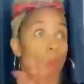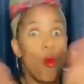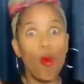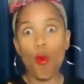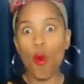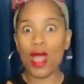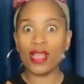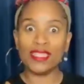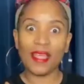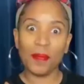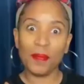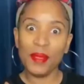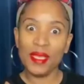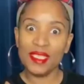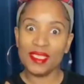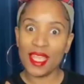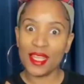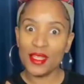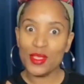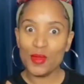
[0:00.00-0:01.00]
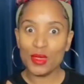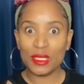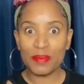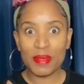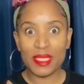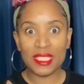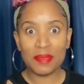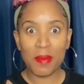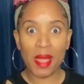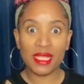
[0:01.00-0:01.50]
What a piece of news,
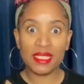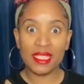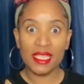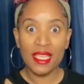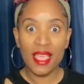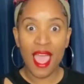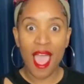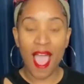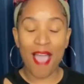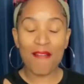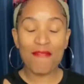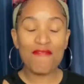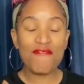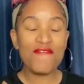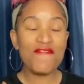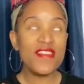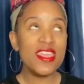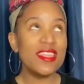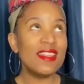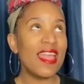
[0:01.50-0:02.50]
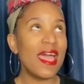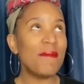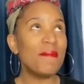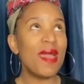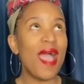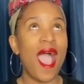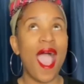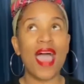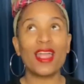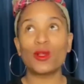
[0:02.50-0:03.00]
Miss Matty. I feel like
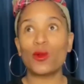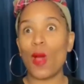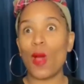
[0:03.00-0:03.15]
my heart